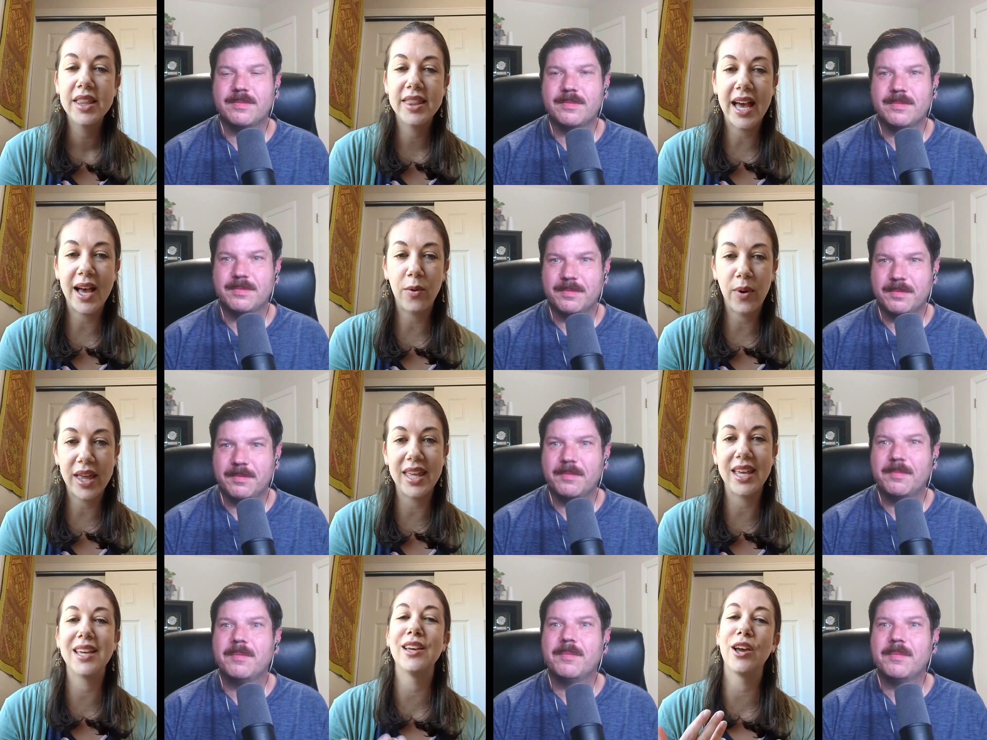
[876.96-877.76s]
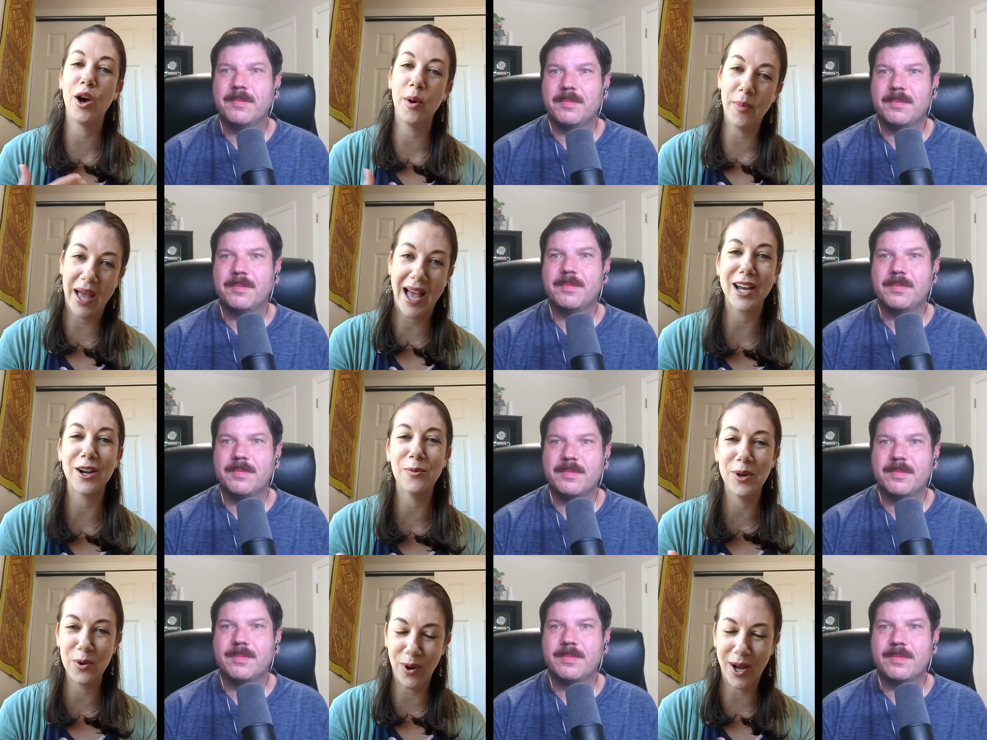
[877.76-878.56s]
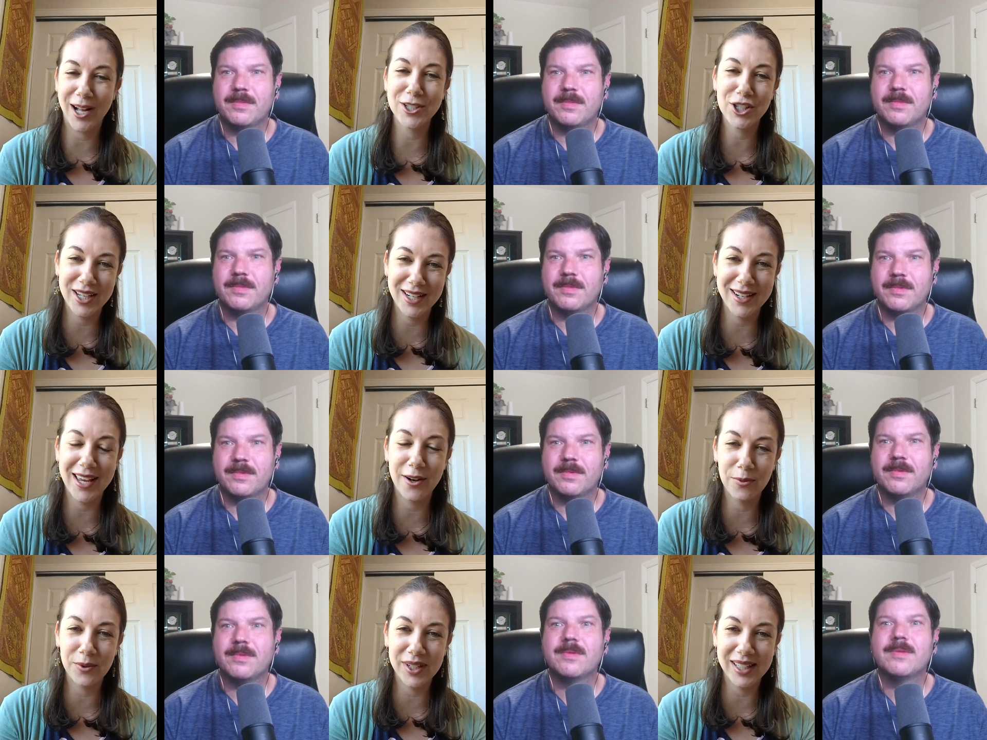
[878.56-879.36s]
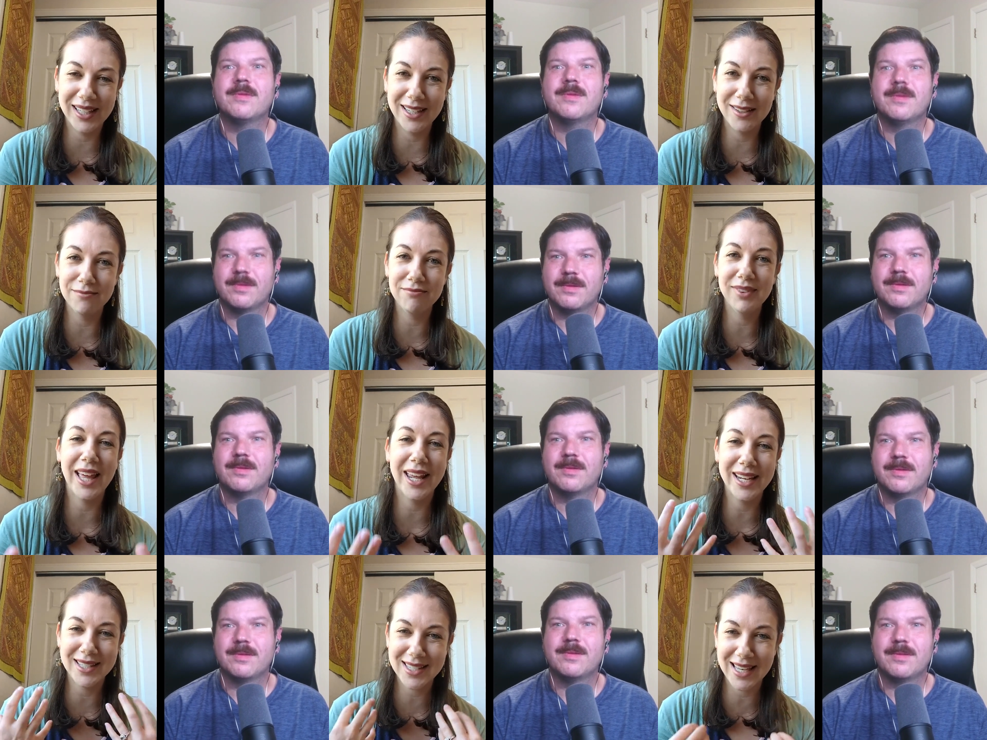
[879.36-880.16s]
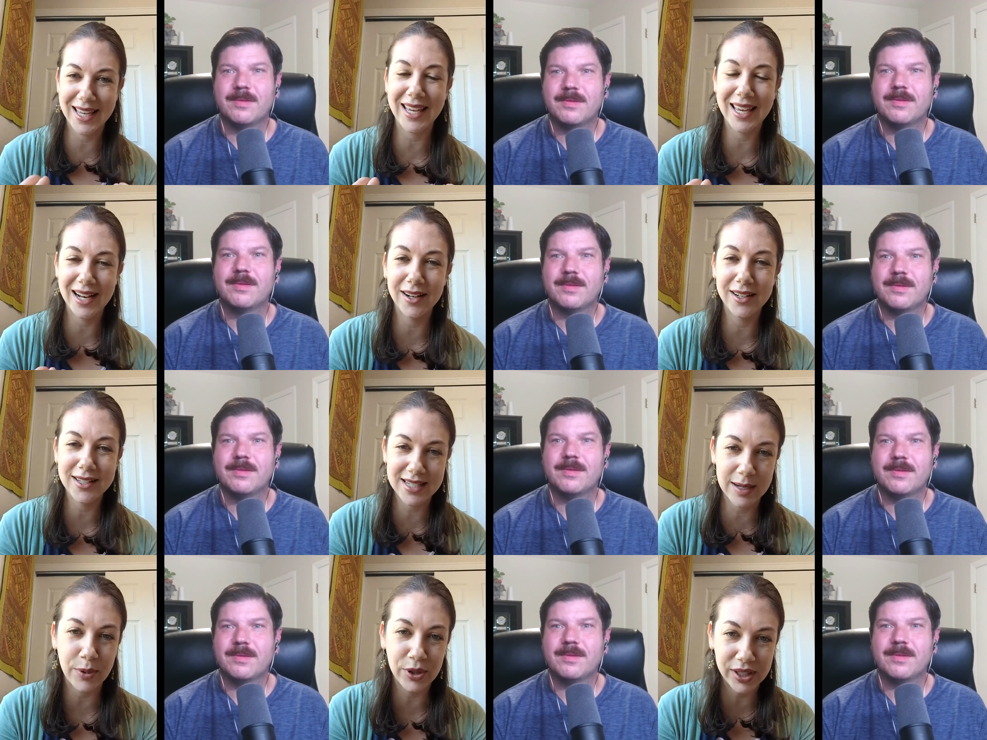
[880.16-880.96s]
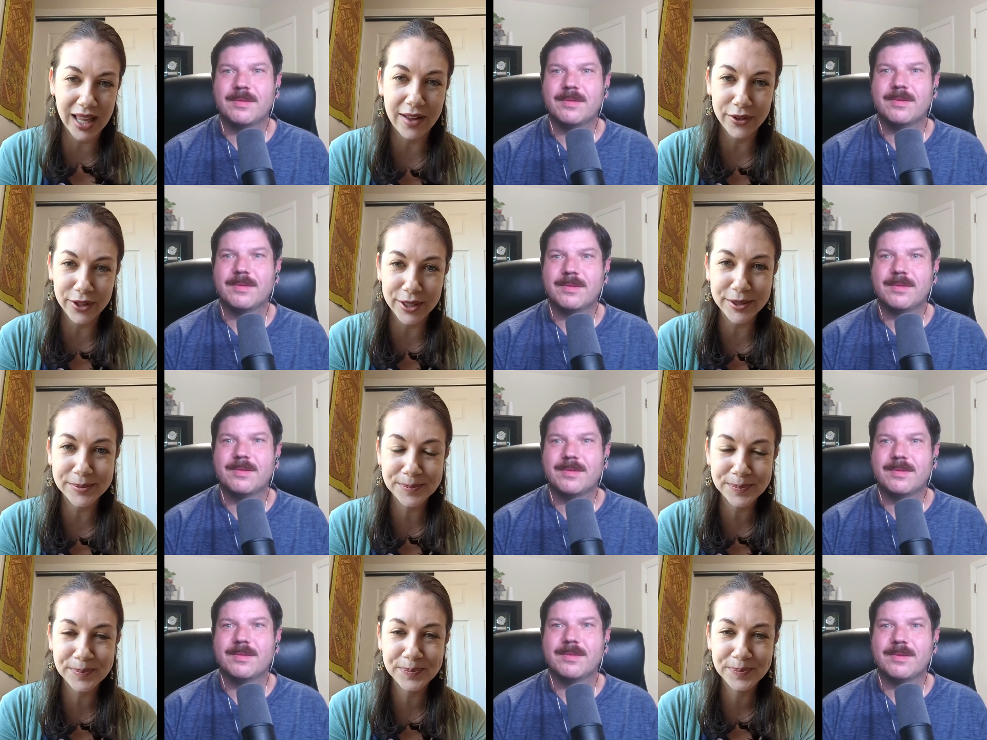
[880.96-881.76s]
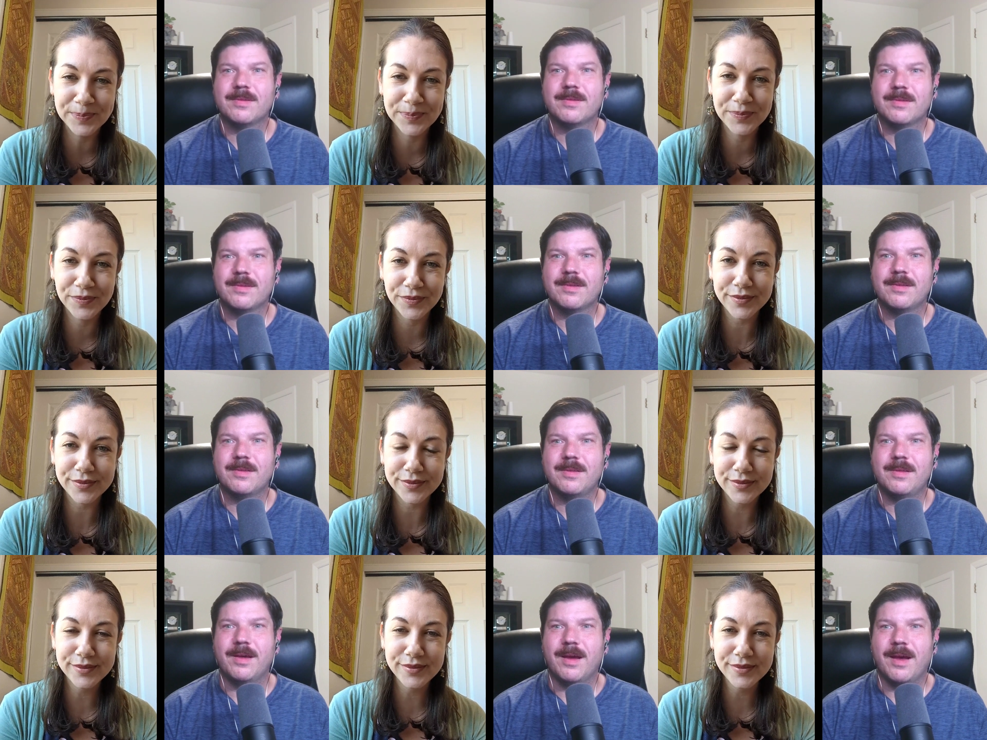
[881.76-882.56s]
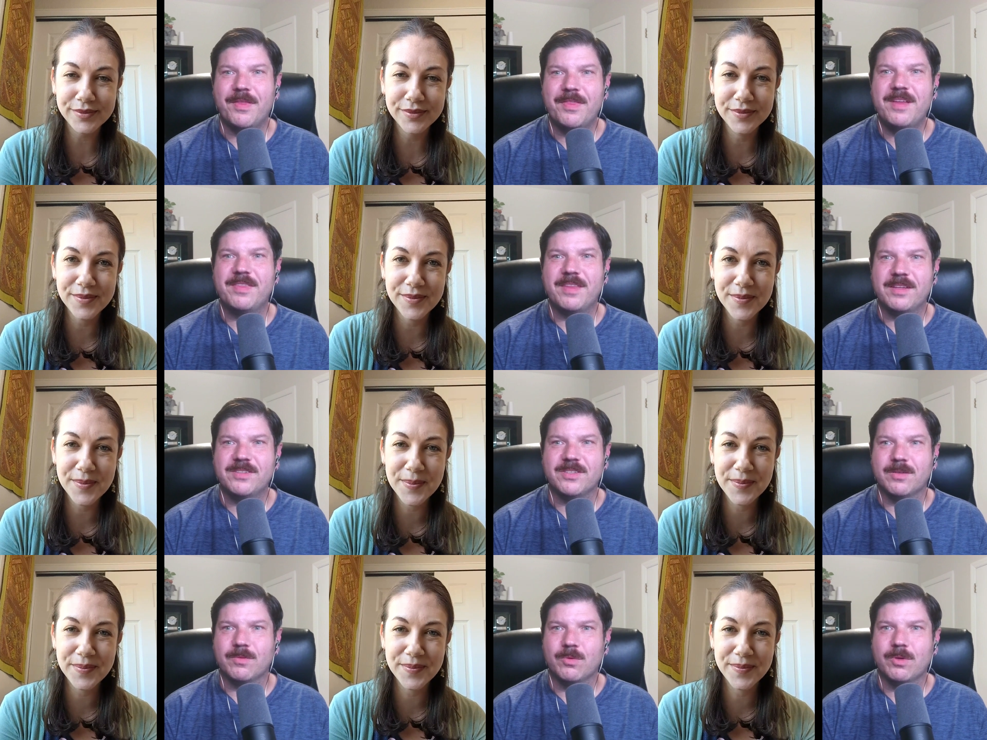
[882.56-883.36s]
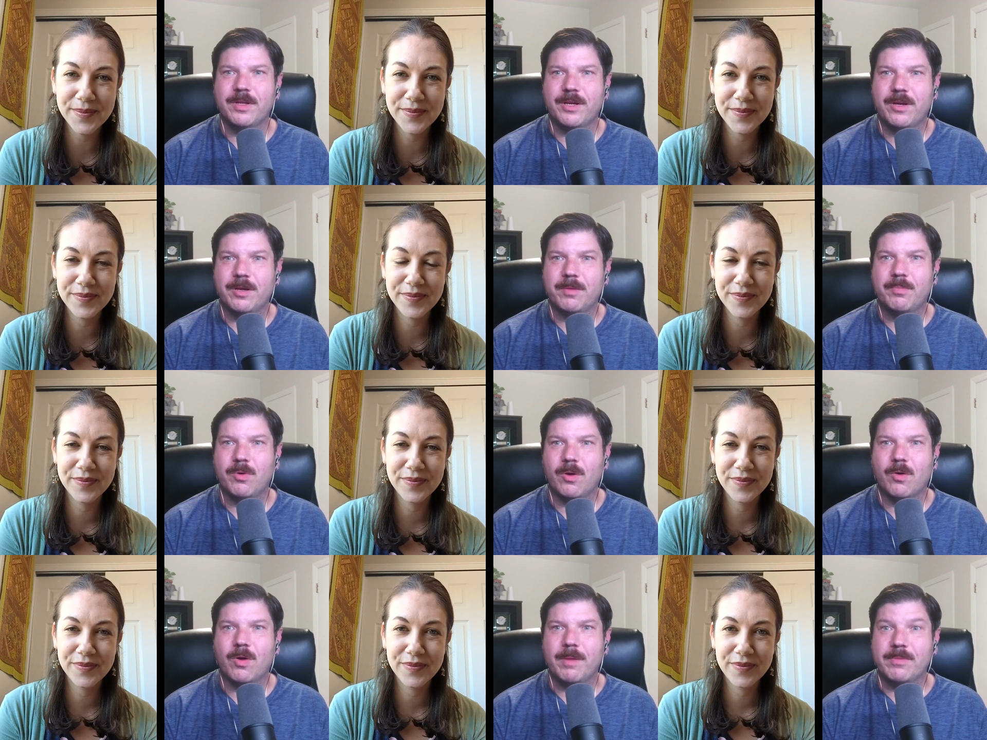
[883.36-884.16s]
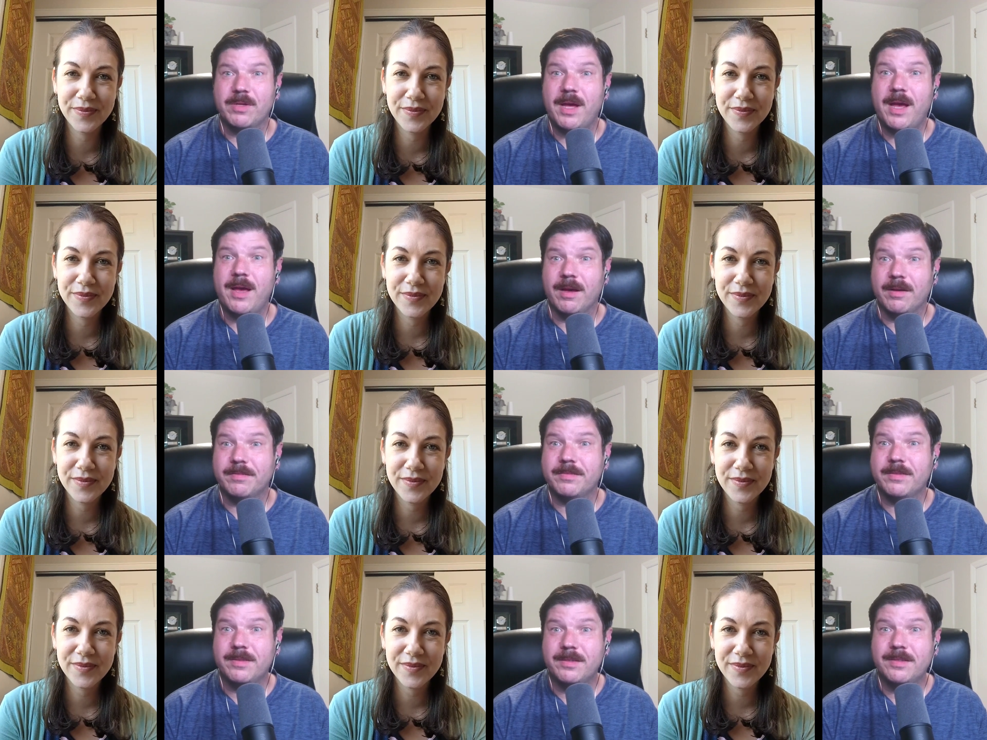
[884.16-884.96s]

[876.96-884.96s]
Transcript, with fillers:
Speaker 1: That way they can go back and rewatch and, and really let it sink in on a deeper level.
Speaker 2: Yeah, I think that's a really good program to have.